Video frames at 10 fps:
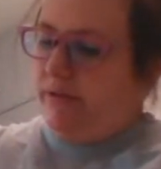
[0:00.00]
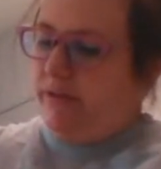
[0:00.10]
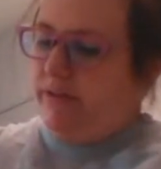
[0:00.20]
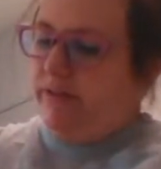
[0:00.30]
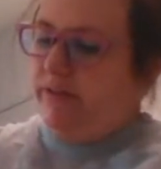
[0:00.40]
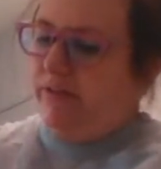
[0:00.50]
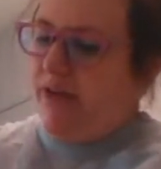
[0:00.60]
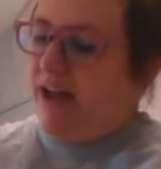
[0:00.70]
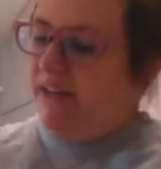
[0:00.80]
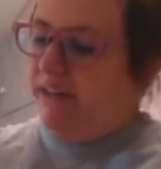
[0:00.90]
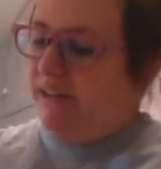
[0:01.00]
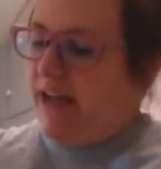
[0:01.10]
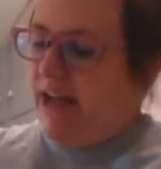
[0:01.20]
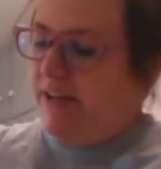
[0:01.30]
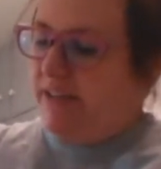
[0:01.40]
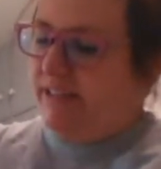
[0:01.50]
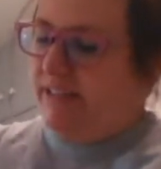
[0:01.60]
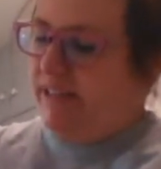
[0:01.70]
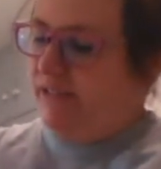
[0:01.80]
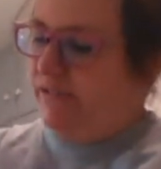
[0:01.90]
So you see how this
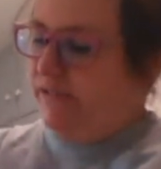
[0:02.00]
dough is